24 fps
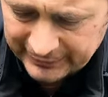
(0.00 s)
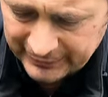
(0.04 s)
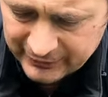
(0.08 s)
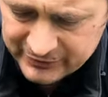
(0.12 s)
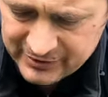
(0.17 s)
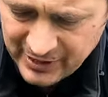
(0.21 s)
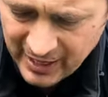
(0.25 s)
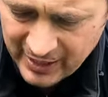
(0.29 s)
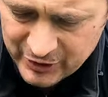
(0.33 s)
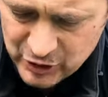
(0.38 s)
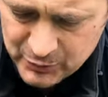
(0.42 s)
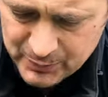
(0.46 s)
little
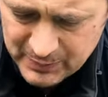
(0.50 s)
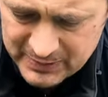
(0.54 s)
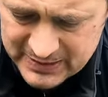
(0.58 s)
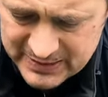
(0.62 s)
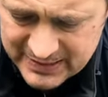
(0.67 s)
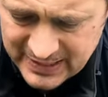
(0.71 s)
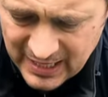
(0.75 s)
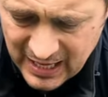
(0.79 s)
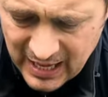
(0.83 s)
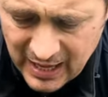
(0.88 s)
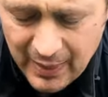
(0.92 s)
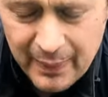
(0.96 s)

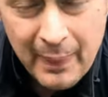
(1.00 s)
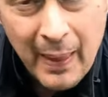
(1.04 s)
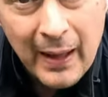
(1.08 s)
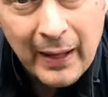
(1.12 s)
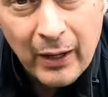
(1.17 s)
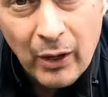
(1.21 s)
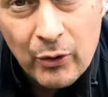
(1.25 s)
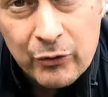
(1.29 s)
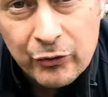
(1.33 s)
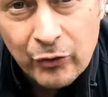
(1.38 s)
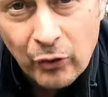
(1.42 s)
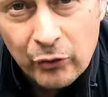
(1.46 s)
attachments there and
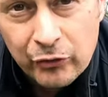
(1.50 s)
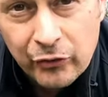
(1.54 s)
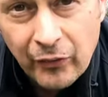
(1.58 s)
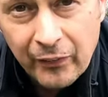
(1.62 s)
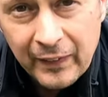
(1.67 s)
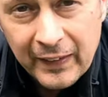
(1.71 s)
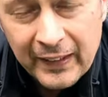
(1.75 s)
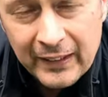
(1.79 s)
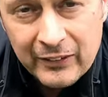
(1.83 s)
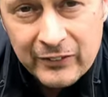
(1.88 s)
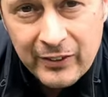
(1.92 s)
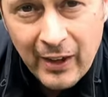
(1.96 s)
that goes
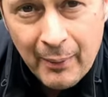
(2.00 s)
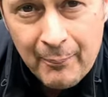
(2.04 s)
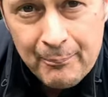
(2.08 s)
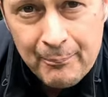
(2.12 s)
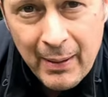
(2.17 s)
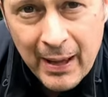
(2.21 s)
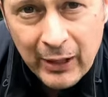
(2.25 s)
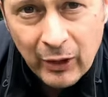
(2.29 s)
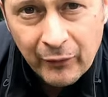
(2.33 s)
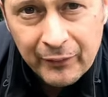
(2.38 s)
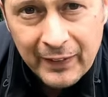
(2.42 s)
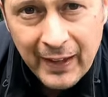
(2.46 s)
onto the
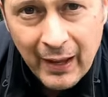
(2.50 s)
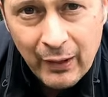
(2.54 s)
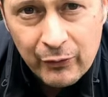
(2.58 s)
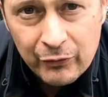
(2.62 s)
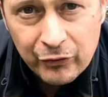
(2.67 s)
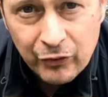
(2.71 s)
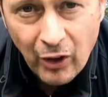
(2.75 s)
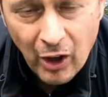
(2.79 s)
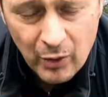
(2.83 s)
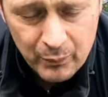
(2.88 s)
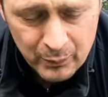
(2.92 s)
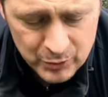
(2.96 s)
tent peg on the
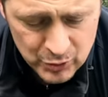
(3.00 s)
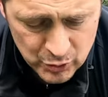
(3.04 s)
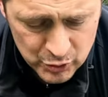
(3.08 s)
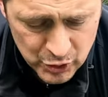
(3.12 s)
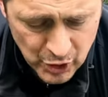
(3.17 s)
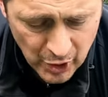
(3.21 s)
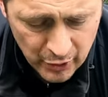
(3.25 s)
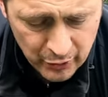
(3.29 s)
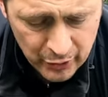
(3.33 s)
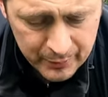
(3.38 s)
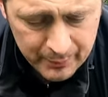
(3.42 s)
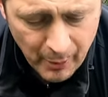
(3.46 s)
outside, which I'll
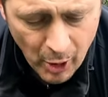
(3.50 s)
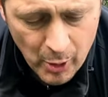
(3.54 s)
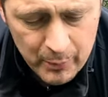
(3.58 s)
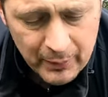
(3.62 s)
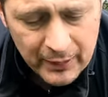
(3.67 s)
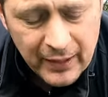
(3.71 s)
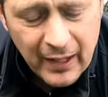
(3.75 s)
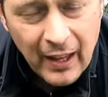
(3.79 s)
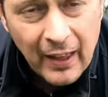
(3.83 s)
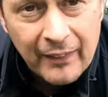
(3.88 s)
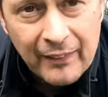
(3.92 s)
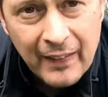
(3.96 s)
show you in a
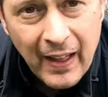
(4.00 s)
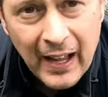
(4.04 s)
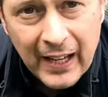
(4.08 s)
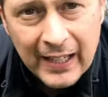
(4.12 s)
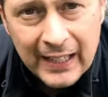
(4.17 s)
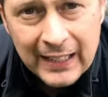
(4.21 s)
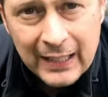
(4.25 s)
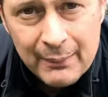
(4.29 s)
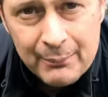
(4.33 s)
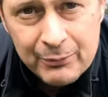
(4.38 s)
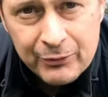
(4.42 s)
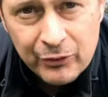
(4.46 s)
moment, and
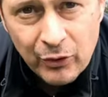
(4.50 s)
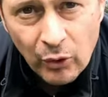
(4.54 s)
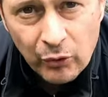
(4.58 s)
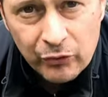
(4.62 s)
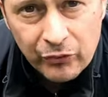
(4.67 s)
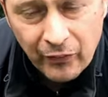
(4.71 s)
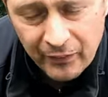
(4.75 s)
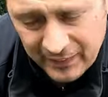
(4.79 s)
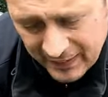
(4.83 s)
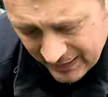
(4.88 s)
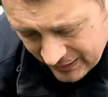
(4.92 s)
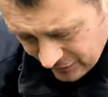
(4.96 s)
that clips
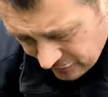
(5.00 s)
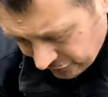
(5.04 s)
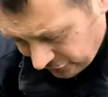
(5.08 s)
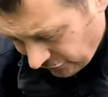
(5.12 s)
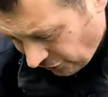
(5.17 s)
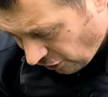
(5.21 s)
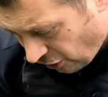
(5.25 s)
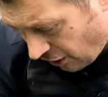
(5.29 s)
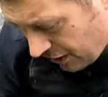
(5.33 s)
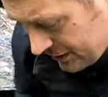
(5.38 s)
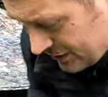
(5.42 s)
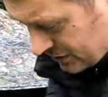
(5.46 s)
onto the
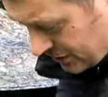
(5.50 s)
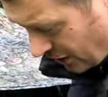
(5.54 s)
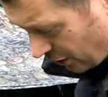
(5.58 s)
inside.